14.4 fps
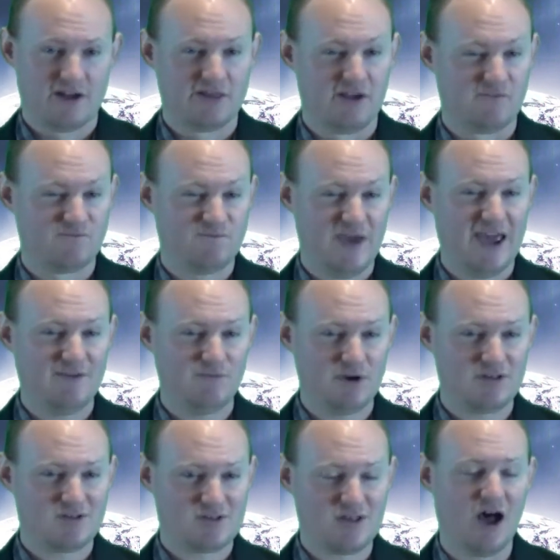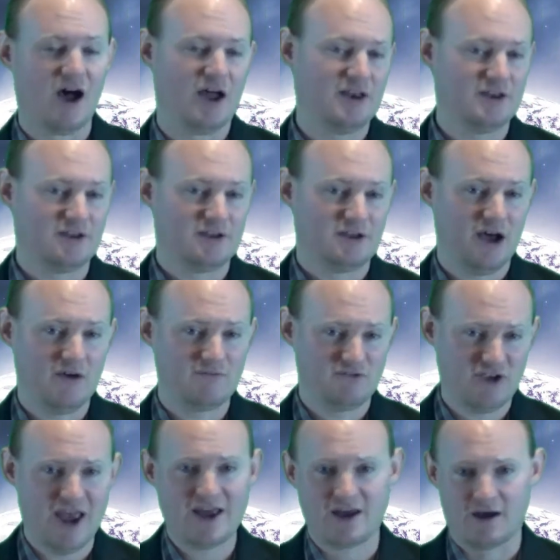the favorite son of
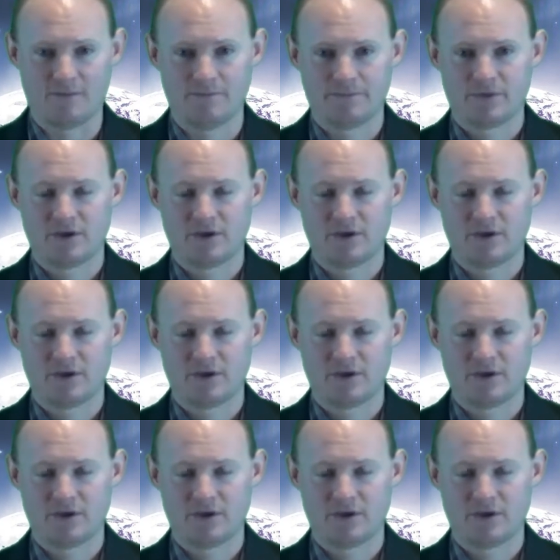Jacob,